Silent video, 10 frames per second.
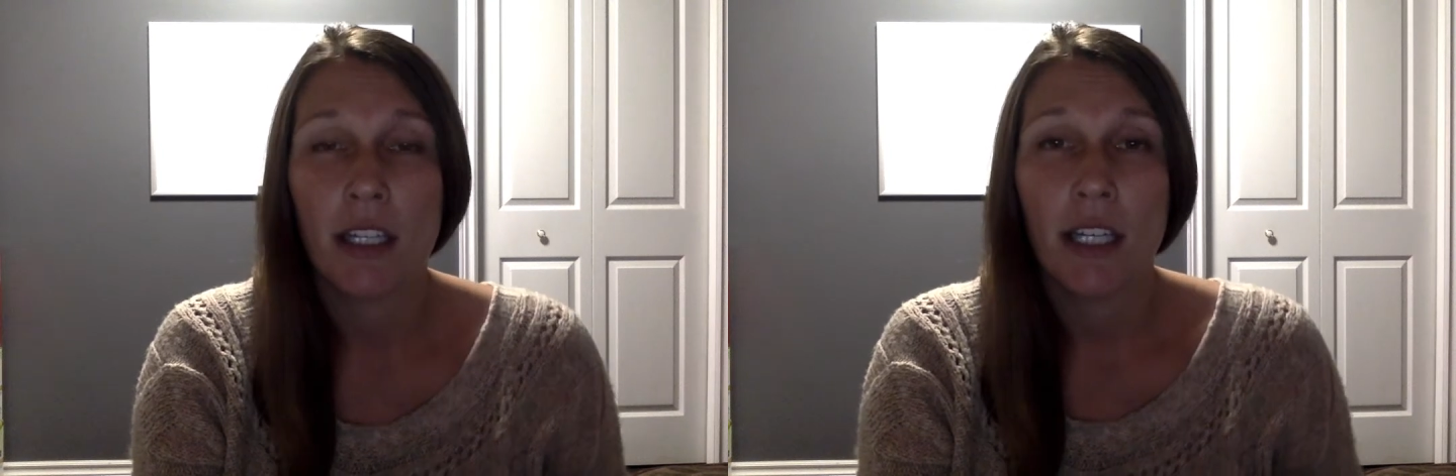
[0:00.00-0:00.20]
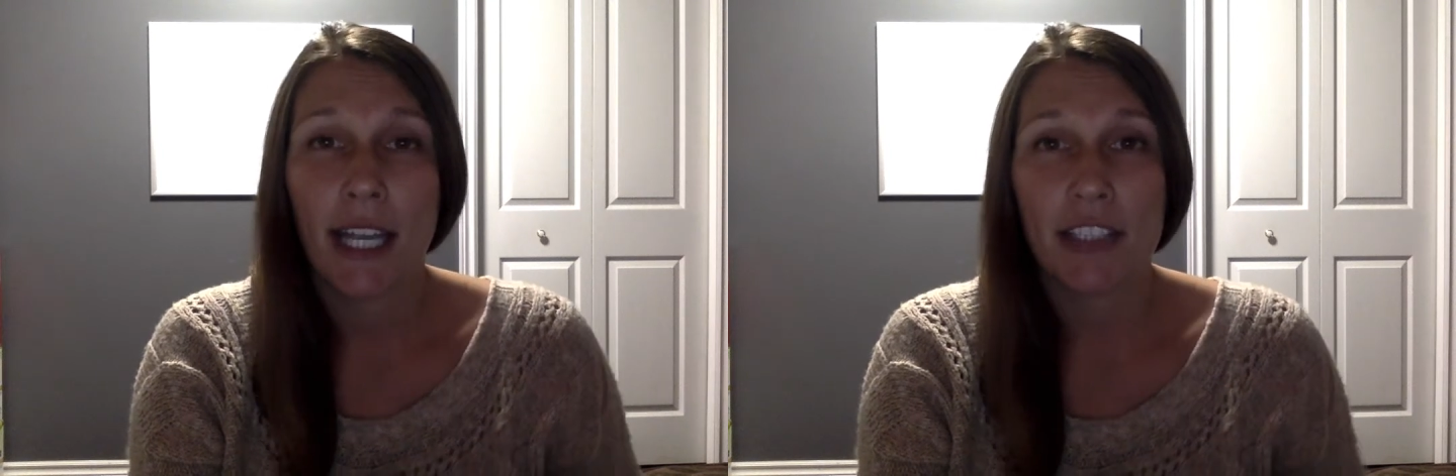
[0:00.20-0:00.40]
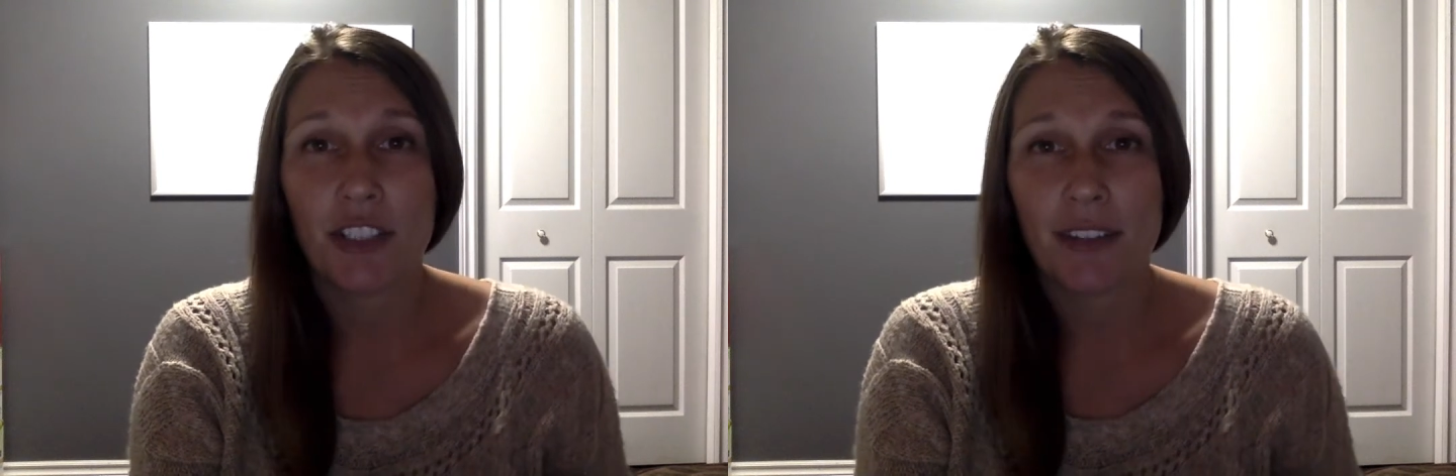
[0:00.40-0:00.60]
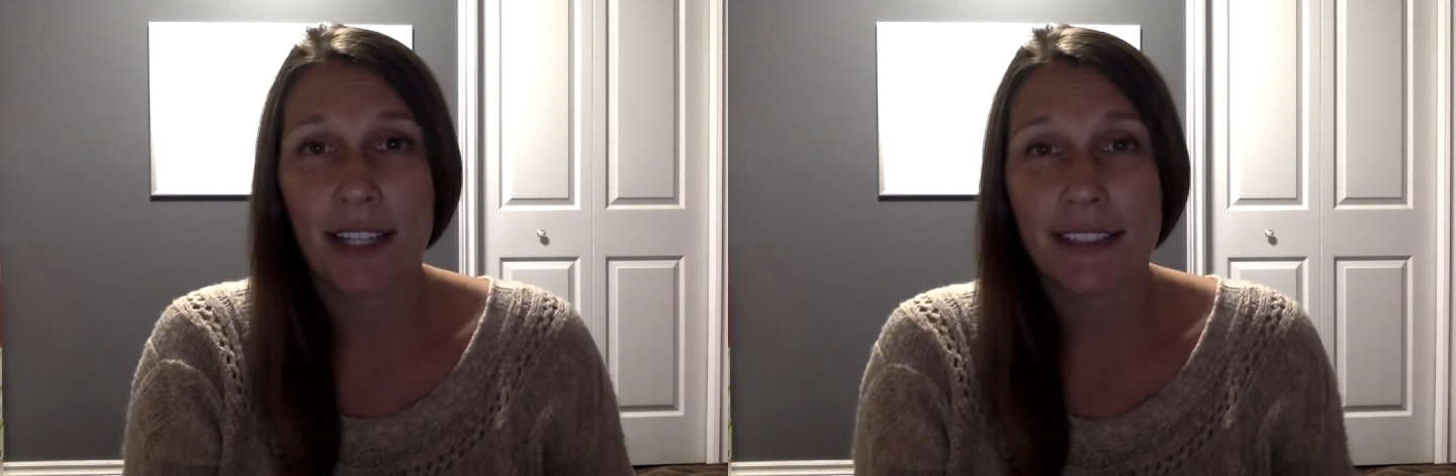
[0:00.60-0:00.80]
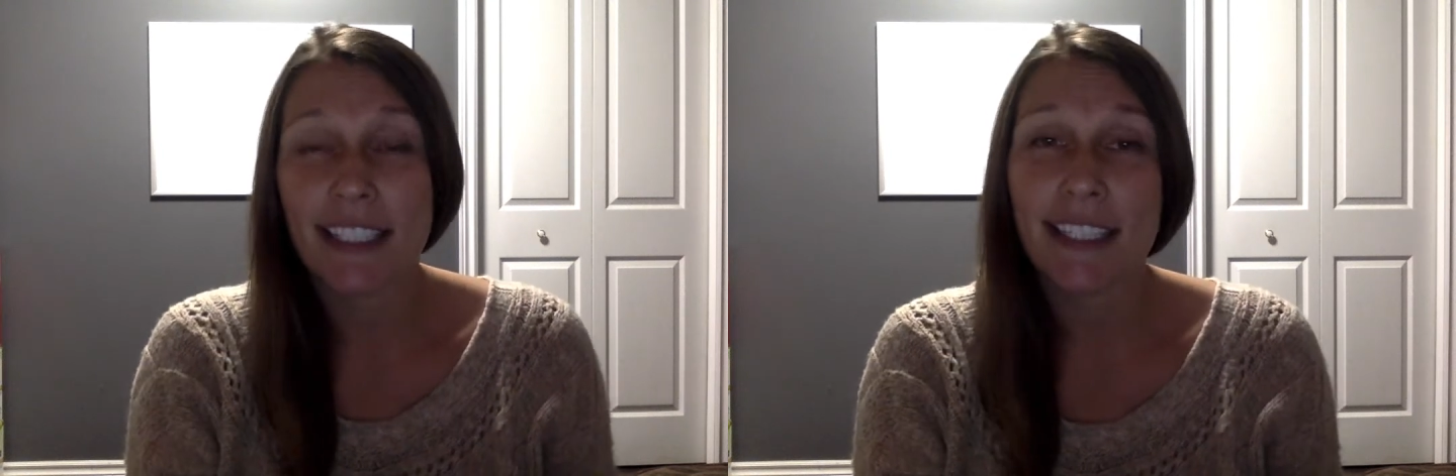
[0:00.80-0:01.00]
In
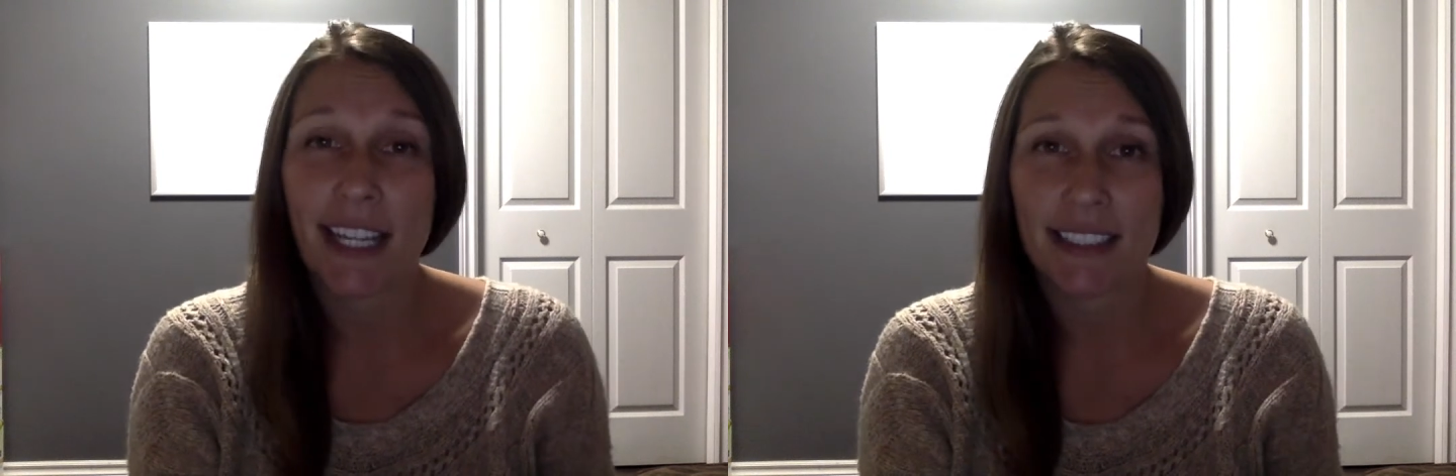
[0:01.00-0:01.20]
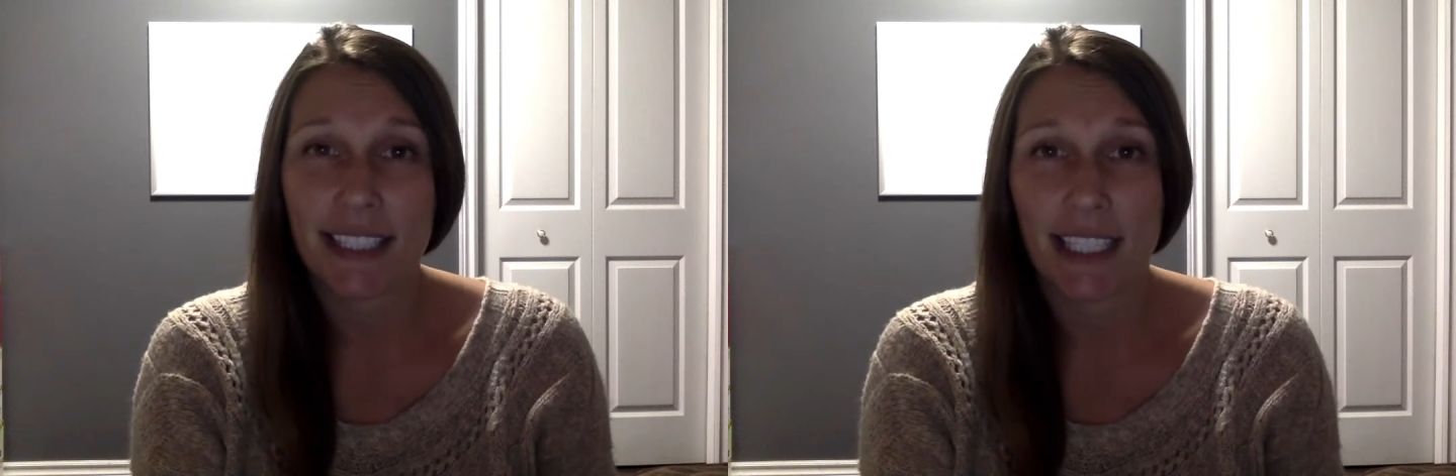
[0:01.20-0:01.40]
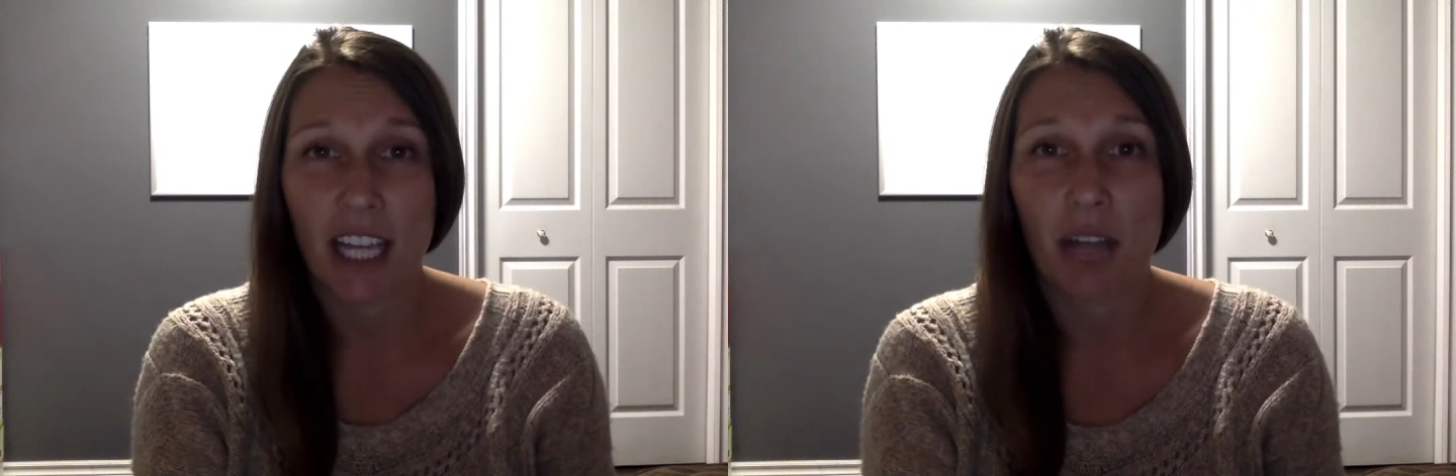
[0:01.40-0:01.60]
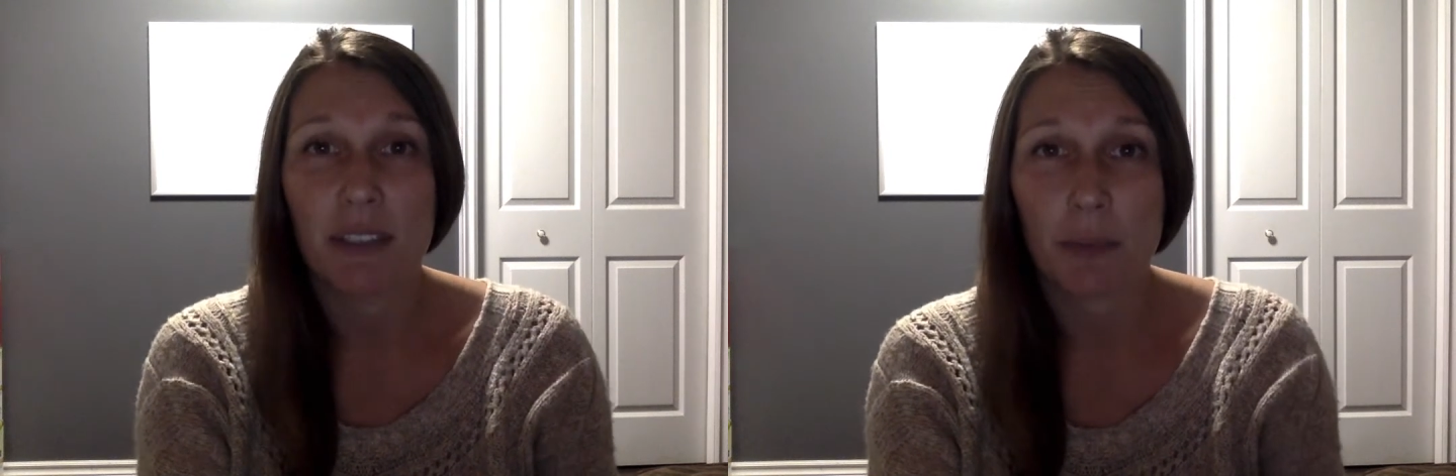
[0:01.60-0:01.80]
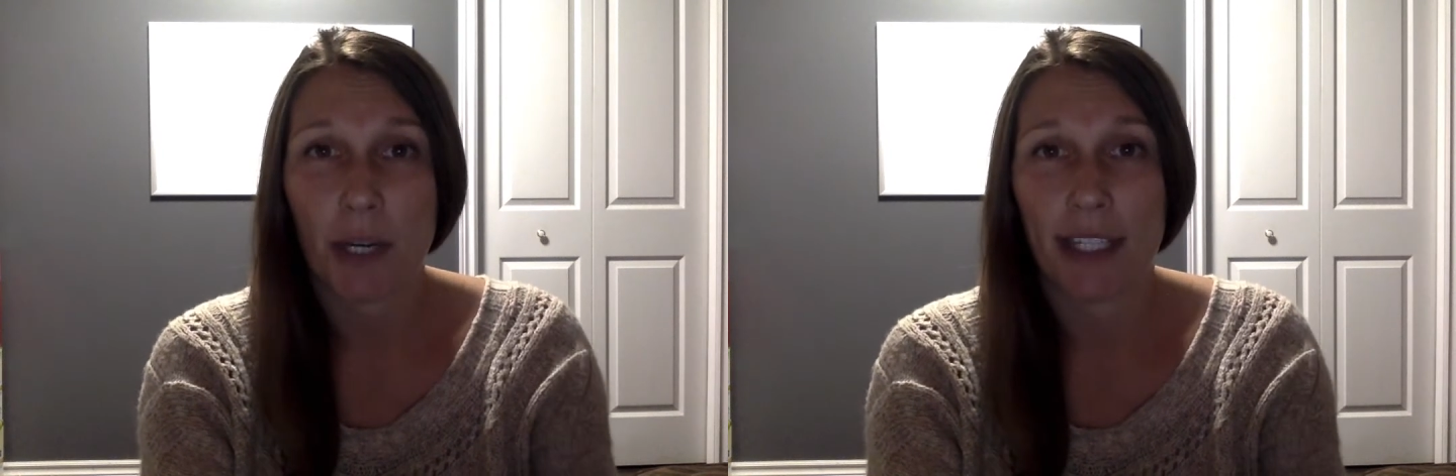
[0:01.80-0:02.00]
2019, I was
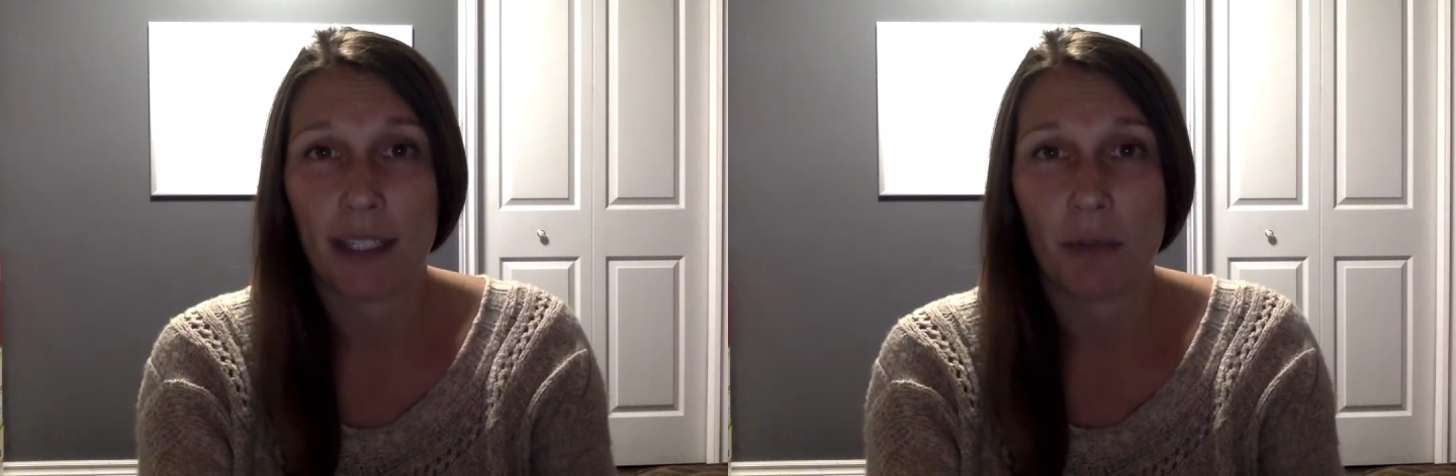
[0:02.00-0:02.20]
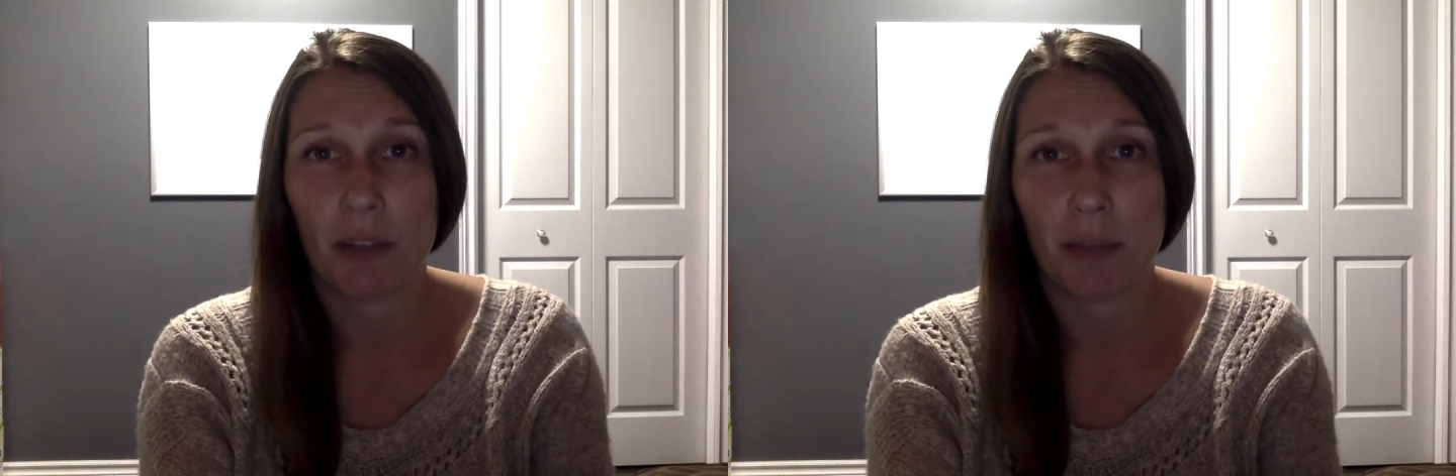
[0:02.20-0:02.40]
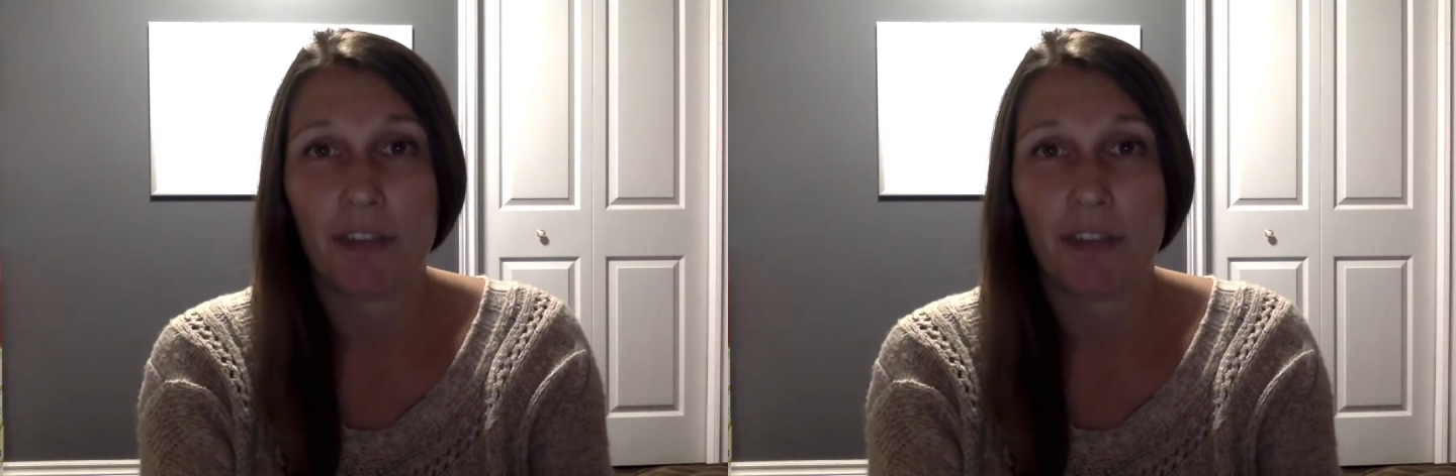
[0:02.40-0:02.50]
pregnant with my